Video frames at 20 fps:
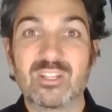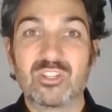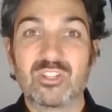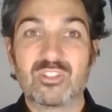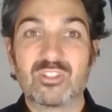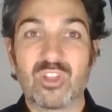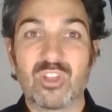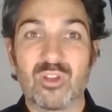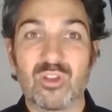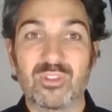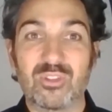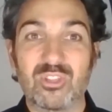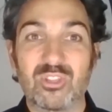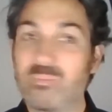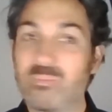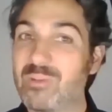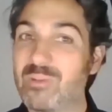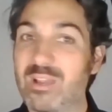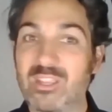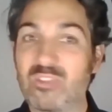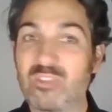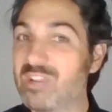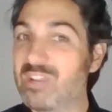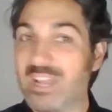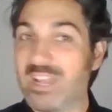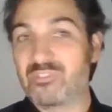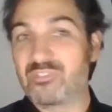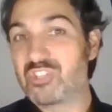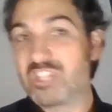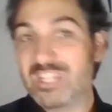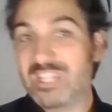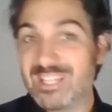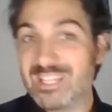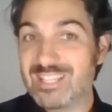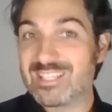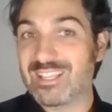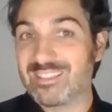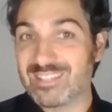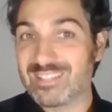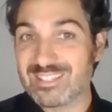So you might you could have cheese
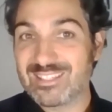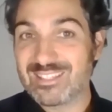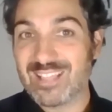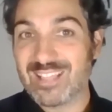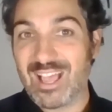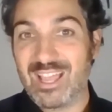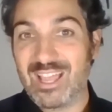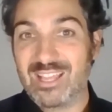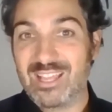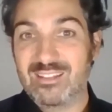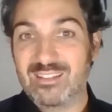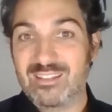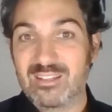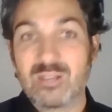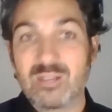on the side,